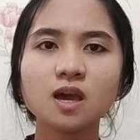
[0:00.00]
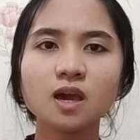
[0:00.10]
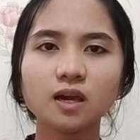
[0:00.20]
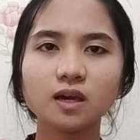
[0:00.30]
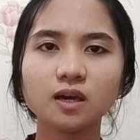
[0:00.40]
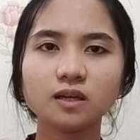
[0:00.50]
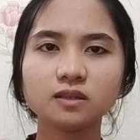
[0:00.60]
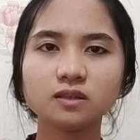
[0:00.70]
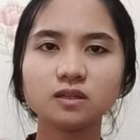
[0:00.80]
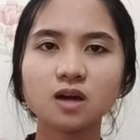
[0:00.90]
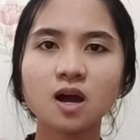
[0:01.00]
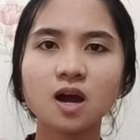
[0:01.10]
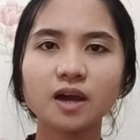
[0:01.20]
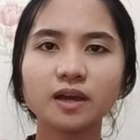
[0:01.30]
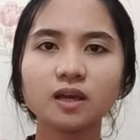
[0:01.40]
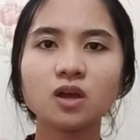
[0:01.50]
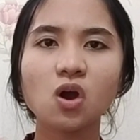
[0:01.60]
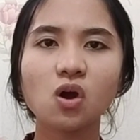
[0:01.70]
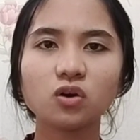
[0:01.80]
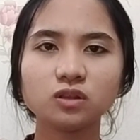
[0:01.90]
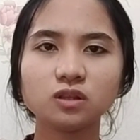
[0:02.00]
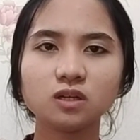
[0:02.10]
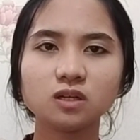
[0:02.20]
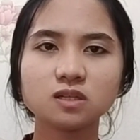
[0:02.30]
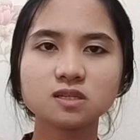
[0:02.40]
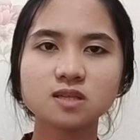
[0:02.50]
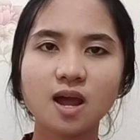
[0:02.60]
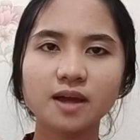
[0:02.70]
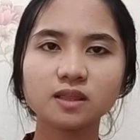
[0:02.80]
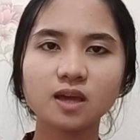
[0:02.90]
and the height on the side